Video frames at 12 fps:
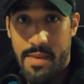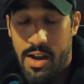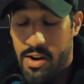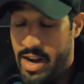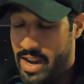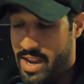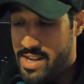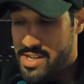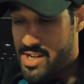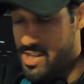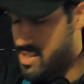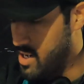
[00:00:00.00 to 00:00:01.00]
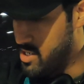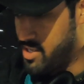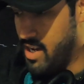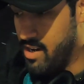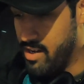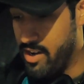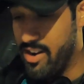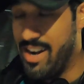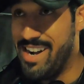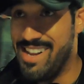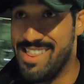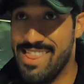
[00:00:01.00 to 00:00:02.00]
All right, guys, just touched down here
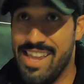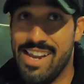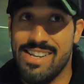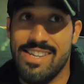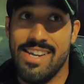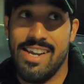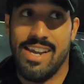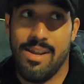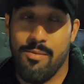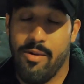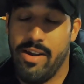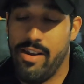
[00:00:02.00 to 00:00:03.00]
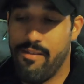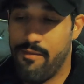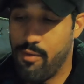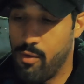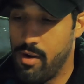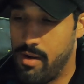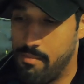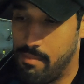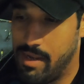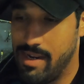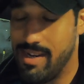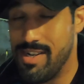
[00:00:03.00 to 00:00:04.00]
in Atlanta. I'm waiting for
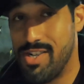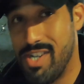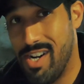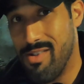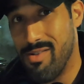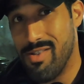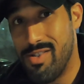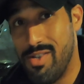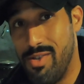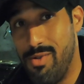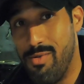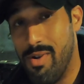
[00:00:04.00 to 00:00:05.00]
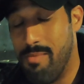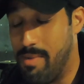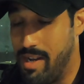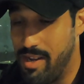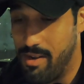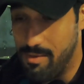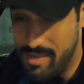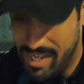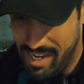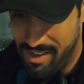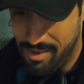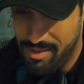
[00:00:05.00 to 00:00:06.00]
my shuttle to my
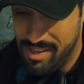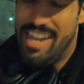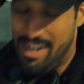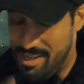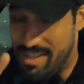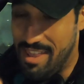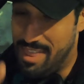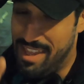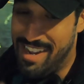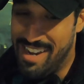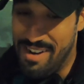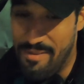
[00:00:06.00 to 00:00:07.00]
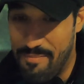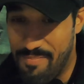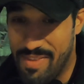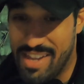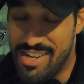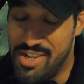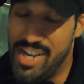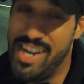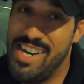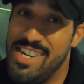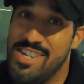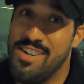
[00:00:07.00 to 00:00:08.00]
hotel. Here's the thing,
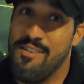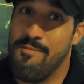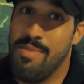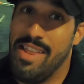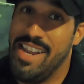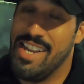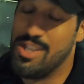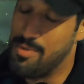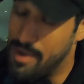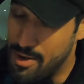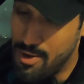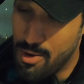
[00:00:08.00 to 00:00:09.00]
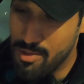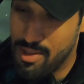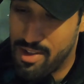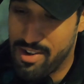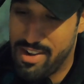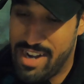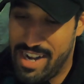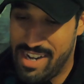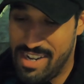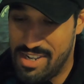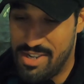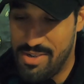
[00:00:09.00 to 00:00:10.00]
change of plans. We are no longer
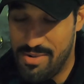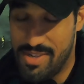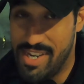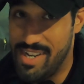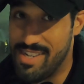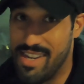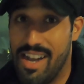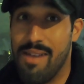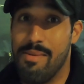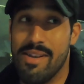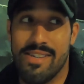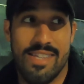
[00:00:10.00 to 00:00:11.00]
heading to St. Thomas.